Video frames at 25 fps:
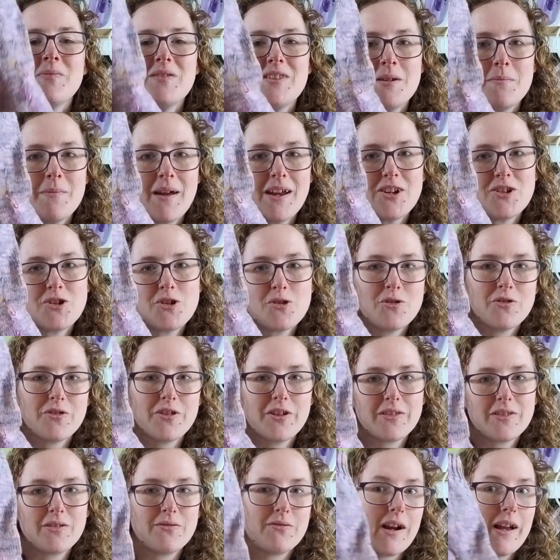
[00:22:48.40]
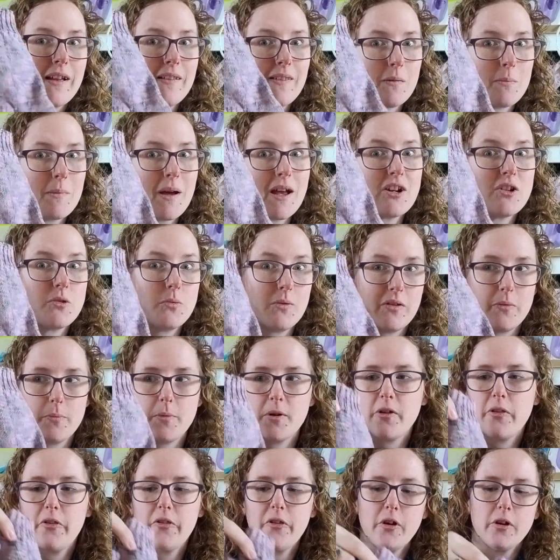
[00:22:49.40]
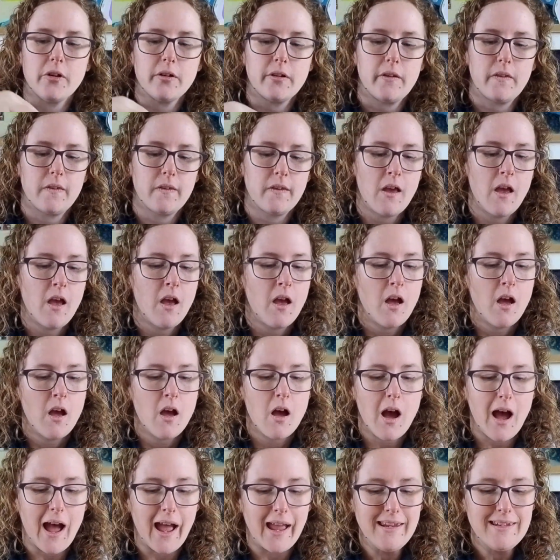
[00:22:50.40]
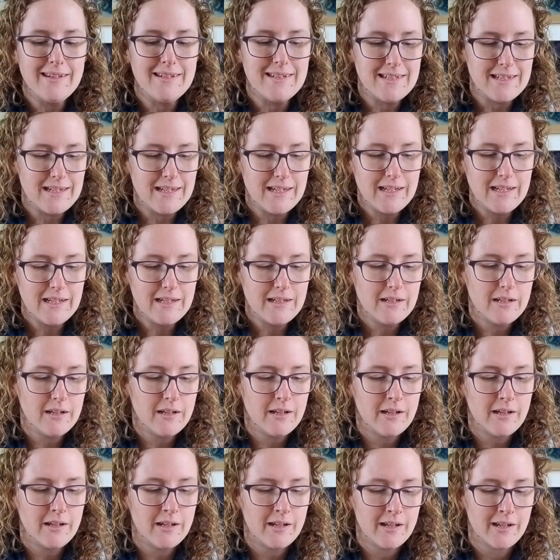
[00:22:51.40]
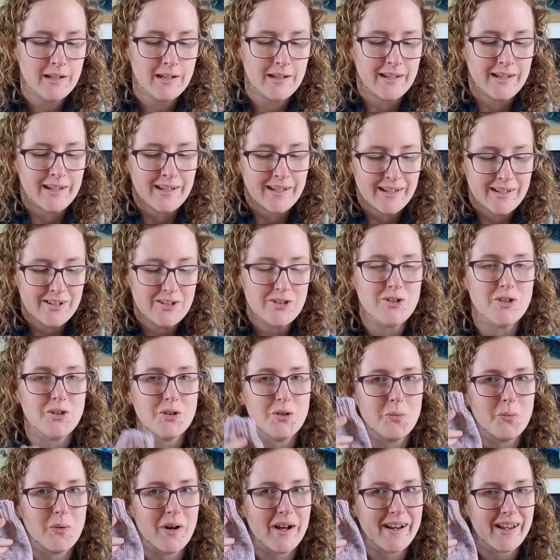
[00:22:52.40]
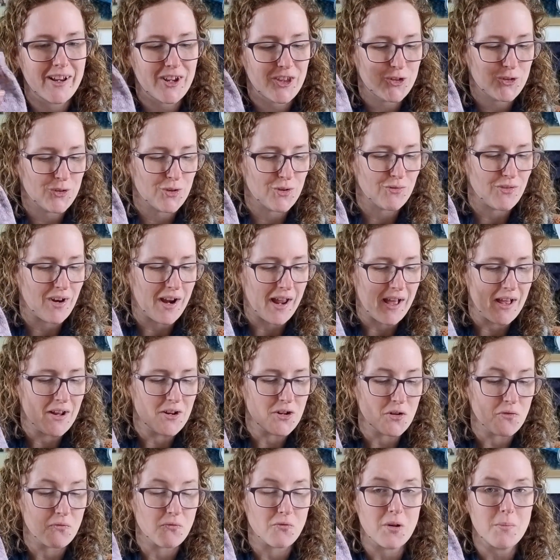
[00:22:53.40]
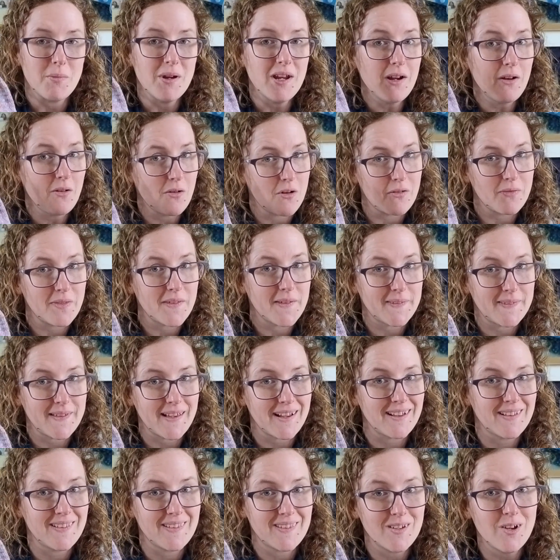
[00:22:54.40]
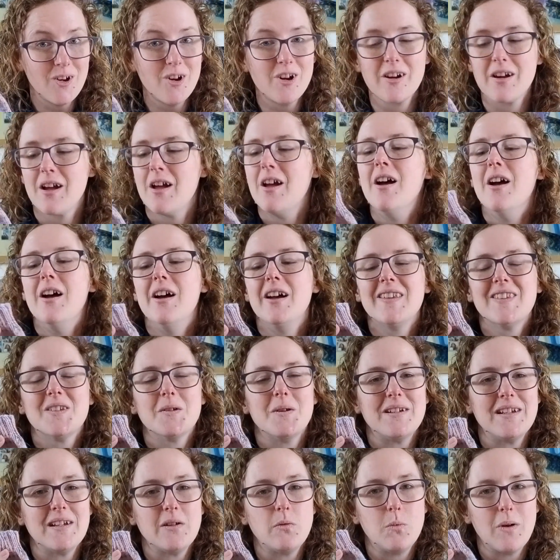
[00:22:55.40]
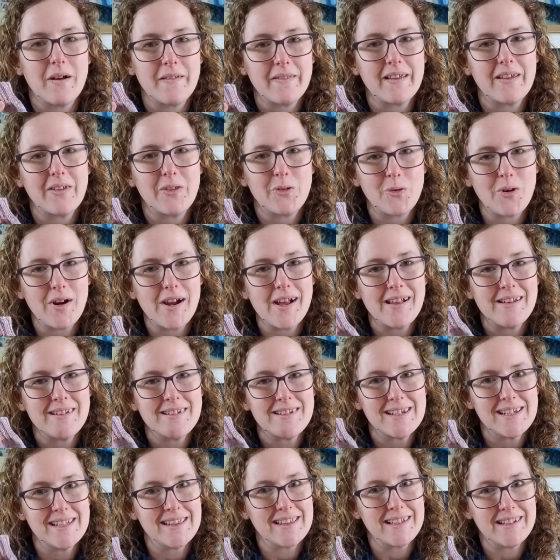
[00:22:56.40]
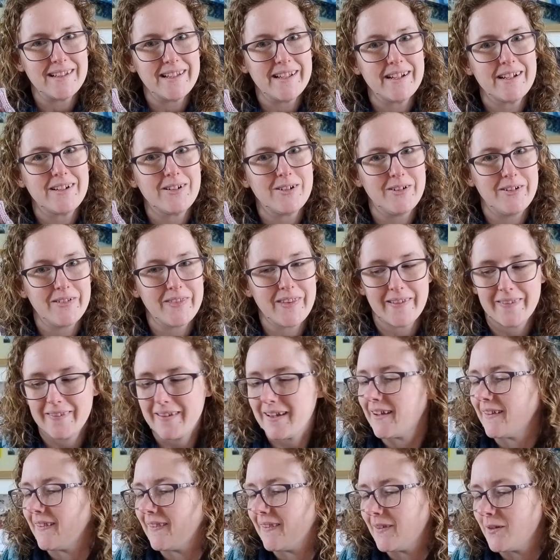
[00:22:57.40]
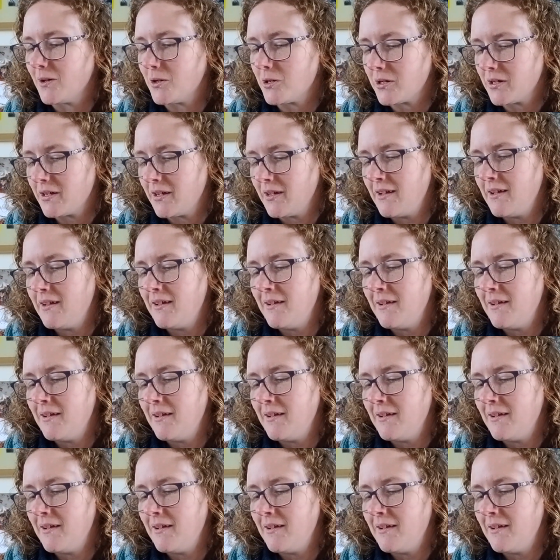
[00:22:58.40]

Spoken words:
to make sure that the rounds match with both socks. I did do one extra round of ribbing on the second sock, so I did one less round in the leg on the second sock.